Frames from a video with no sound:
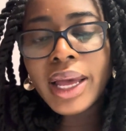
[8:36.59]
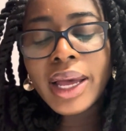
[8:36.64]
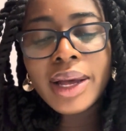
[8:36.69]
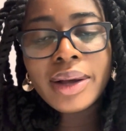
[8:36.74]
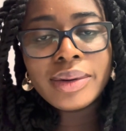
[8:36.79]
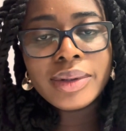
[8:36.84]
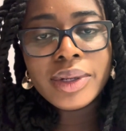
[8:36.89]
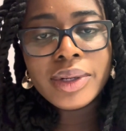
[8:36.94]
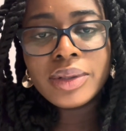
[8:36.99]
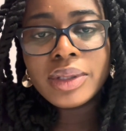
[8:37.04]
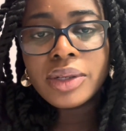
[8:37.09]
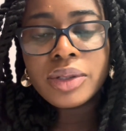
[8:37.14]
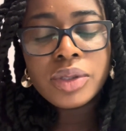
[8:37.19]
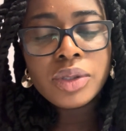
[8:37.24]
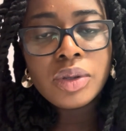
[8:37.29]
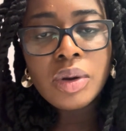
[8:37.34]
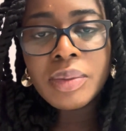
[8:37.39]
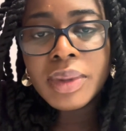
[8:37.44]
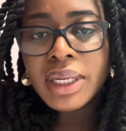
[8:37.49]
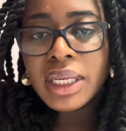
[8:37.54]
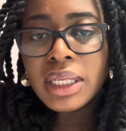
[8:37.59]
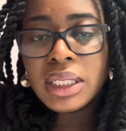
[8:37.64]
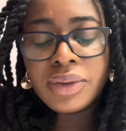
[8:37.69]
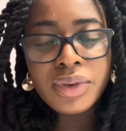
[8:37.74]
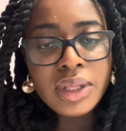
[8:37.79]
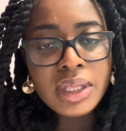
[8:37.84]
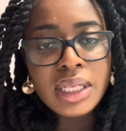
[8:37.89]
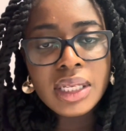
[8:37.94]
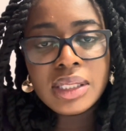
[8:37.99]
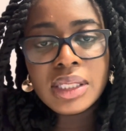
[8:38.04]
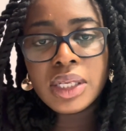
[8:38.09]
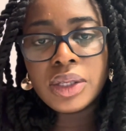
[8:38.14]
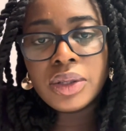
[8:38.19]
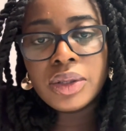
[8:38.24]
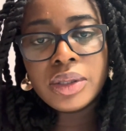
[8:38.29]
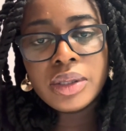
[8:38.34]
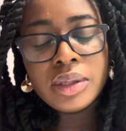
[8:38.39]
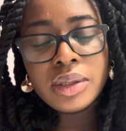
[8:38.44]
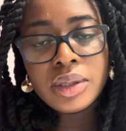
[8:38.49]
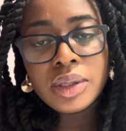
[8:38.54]
I don't know. There's so many different things that you
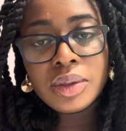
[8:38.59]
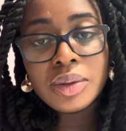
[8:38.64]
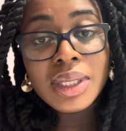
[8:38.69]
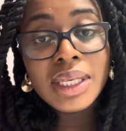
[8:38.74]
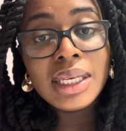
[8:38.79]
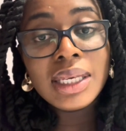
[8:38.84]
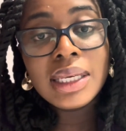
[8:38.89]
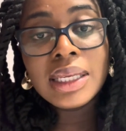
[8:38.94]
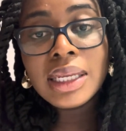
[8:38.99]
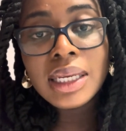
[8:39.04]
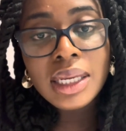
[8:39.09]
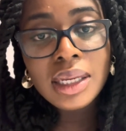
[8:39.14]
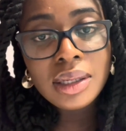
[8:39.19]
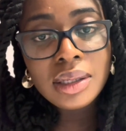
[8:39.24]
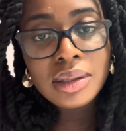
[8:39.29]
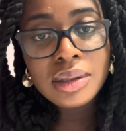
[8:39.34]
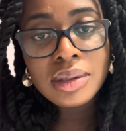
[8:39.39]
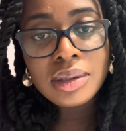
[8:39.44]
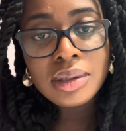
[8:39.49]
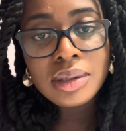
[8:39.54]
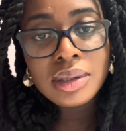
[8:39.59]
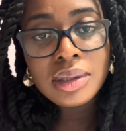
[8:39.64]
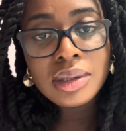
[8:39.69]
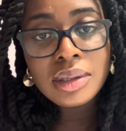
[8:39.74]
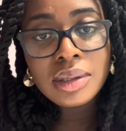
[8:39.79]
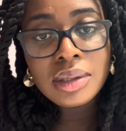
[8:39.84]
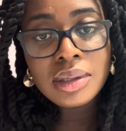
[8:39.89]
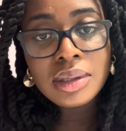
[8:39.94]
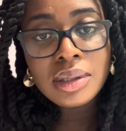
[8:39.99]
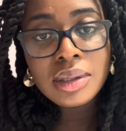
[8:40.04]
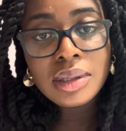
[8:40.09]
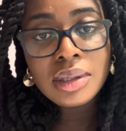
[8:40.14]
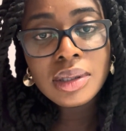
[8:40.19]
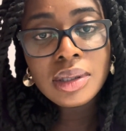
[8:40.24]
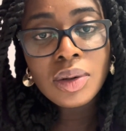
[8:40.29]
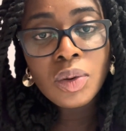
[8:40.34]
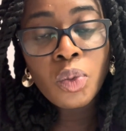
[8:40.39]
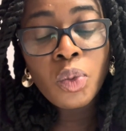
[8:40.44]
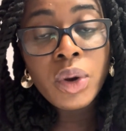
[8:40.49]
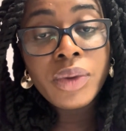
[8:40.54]
can do.
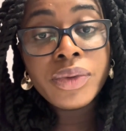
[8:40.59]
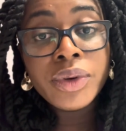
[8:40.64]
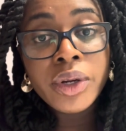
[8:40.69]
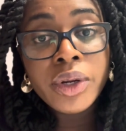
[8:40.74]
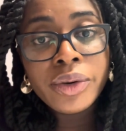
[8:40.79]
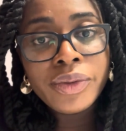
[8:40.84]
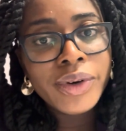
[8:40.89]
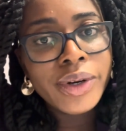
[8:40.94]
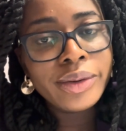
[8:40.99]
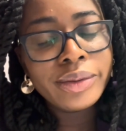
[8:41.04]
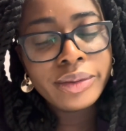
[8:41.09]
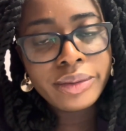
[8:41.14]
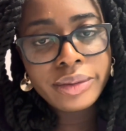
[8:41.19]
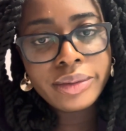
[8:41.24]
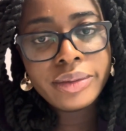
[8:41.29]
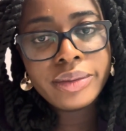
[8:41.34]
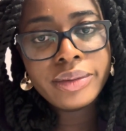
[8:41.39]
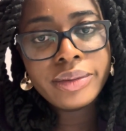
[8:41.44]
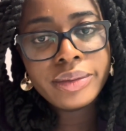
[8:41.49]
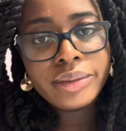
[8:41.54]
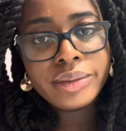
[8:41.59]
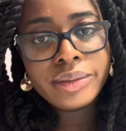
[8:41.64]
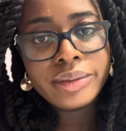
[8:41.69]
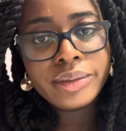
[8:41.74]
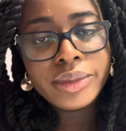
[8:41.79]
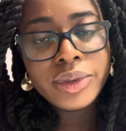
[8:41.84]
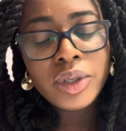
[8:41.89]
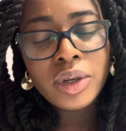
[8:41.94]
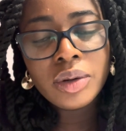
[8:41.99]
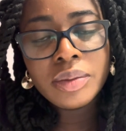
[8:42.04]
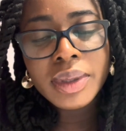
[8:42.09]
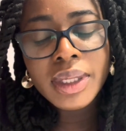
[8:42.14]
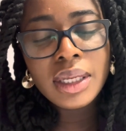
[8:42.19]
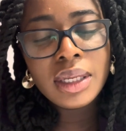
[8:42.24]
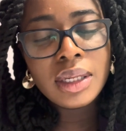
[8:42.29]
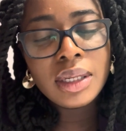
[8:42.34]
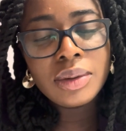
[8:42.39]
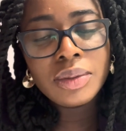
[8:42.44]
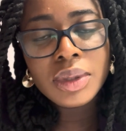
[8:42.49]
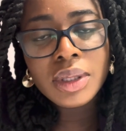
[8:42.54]
Eating with no phone. Don't be
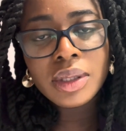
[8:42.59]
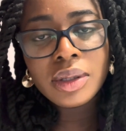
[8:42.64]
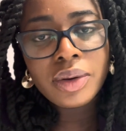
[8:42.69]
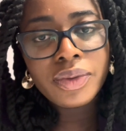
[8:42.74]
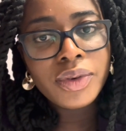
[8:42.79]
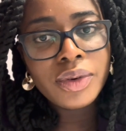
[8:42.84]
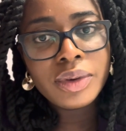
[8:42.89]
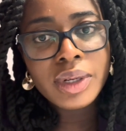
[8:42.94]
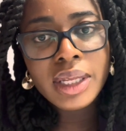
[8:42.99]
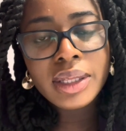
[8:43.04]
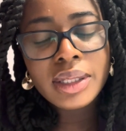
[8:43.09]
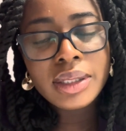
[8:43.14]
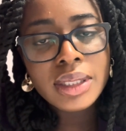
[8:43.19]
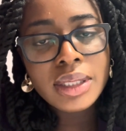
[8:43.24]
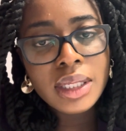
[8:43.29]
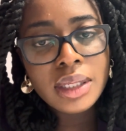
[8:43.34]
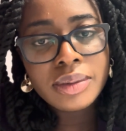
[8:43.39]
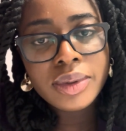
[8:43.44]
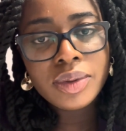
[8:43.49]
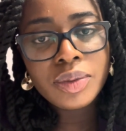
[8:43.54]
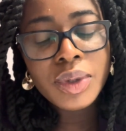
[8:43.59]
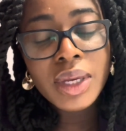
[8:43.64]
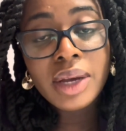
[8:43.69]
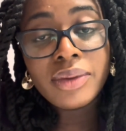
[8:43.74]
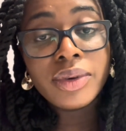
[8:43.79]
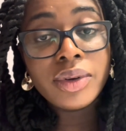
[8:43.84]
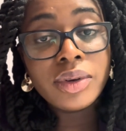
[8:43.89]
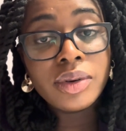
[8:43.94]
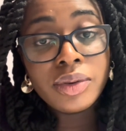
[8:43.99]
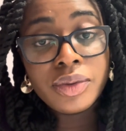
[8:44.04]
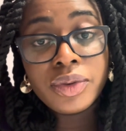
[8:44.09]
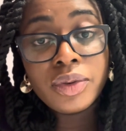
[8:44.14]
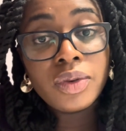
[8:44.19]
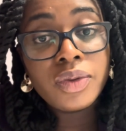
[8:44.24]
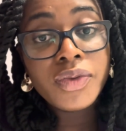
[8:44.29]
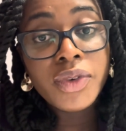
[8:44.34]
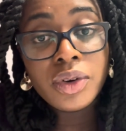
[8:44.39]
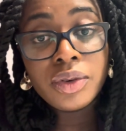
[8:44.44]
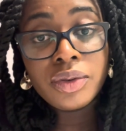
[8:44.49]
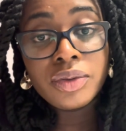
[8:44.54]
eating with your phone at the table. We have a no
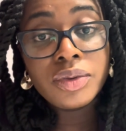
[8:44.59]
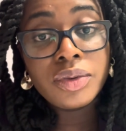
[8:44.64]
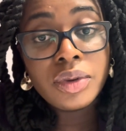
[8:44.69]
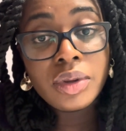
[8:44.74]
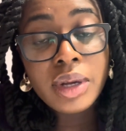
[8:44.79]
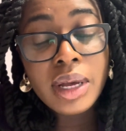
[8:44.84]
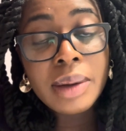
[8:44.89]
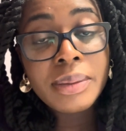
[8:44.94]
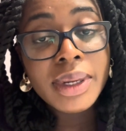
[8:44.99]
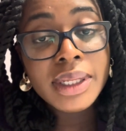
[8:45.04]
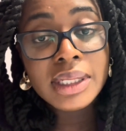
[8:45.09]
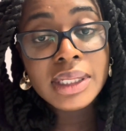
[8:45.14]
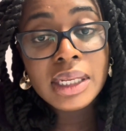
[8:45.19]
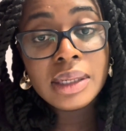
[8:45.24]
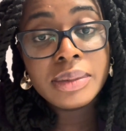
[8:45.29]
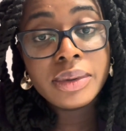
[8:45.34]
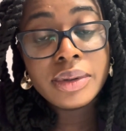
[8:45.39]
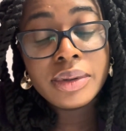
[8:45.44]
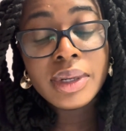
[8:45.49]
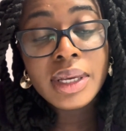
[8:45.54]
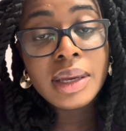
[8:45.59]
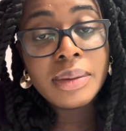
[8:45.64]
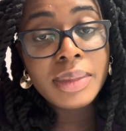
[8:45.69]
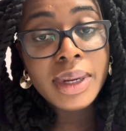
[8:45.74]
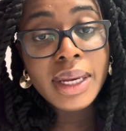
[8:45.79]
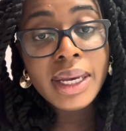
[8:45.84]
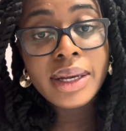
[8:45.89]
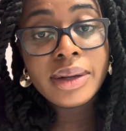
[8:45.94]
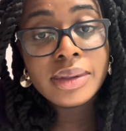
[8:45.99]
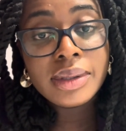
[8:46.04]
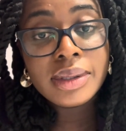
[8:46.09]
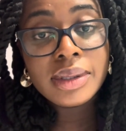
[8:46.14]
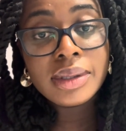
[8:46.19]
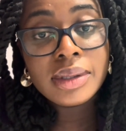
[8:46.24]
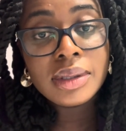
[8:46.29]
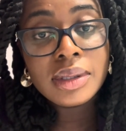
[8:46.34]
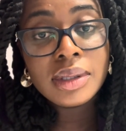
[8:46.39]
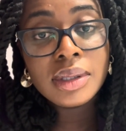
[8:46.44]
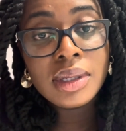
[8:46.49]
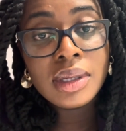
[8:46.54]
phone rule at my table in my house
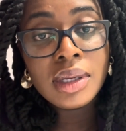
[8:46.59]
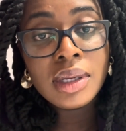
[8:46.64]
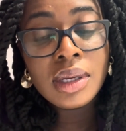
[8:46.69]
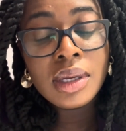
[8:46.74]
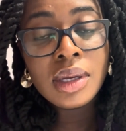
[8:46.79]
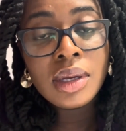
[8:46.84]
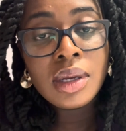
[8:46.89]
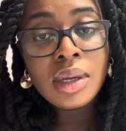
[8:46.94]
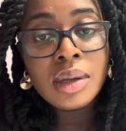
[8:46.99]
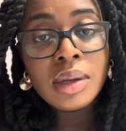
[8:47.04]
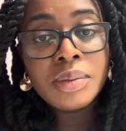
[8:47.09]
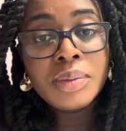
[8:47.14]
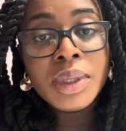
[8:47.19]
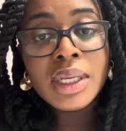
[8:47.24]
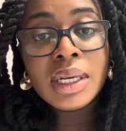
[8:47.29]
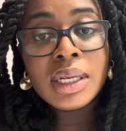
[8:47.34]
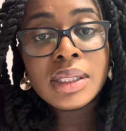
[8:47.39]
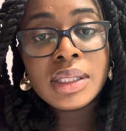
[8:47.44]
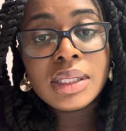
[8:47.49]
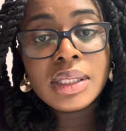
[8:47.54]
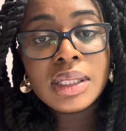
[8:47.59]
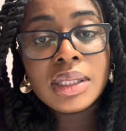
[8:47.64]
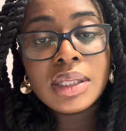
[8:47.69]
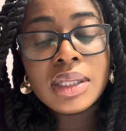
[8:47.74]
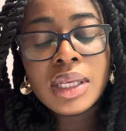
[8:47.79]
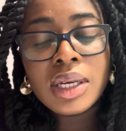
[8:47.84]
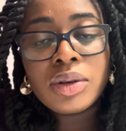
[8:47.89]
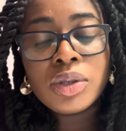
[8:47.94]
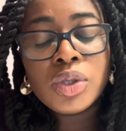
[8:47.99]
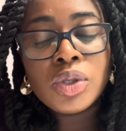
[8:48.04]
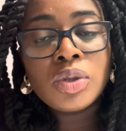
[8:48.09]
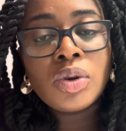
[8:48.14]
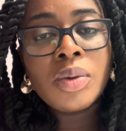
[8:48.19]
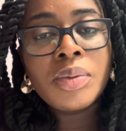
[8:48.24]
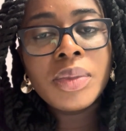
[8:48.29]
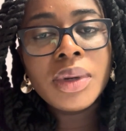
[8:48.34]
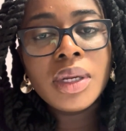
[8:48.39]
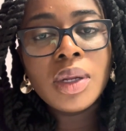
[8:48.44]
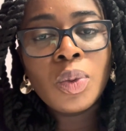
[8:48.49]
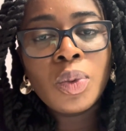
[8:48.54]
because there are so
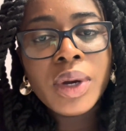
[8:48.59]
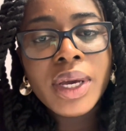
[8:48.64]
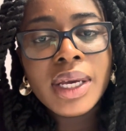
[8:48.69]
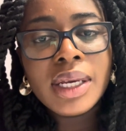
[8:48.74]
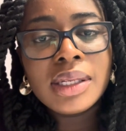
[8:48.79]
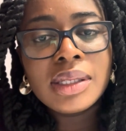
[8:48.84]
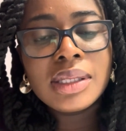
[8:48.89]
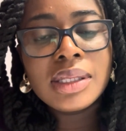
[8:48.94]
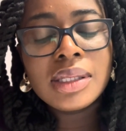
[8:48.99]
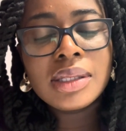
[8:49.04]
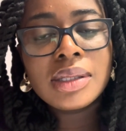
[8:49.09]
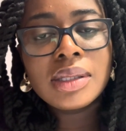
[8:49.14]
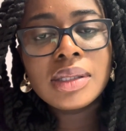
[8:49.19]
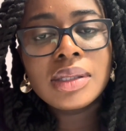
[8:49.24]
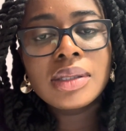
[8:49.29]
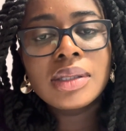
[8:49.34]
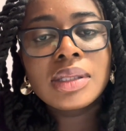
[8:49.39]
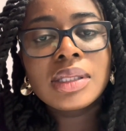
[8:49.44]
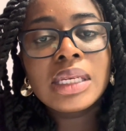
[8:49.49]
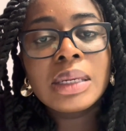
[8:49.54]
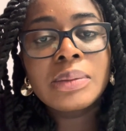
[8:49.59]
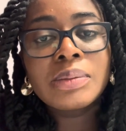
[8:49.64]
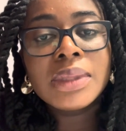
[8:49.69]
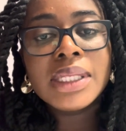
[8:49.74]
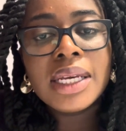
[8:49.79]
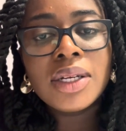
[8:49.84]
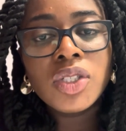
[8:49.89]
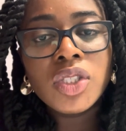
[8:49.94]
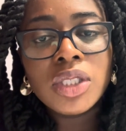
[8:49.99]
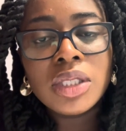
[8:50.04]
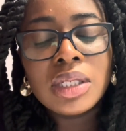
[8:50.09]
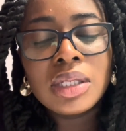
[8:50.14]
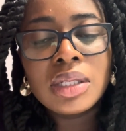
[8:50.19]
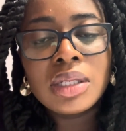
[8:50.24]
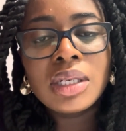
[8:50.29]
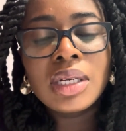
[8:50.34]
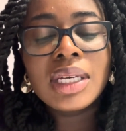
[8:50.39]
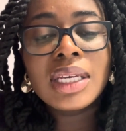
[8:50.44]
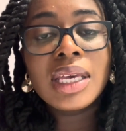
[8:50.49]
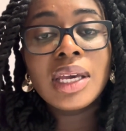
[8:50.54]
many ways
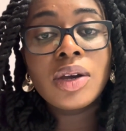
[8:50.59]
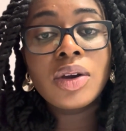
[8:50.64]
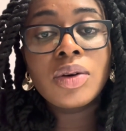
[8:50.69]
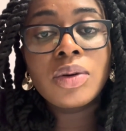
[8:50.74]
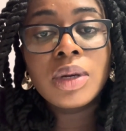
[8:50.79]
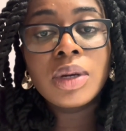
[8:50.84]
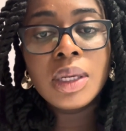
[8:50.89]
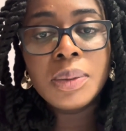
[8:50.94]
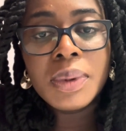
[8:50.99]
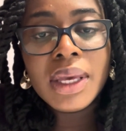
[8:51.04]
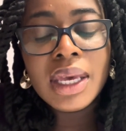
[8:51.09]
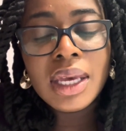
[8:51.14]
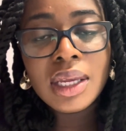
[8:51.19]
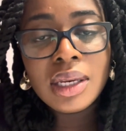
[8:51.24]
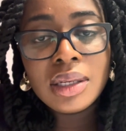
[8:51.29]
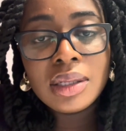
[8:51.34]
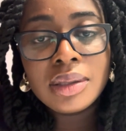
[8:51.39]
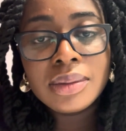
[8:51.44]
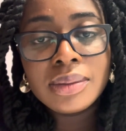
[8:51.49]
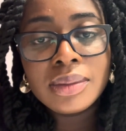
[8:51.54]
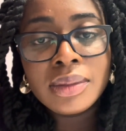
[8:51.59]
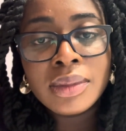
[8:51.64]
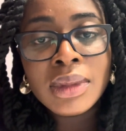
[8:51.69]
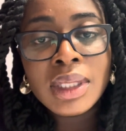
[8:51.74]
temptation can creep in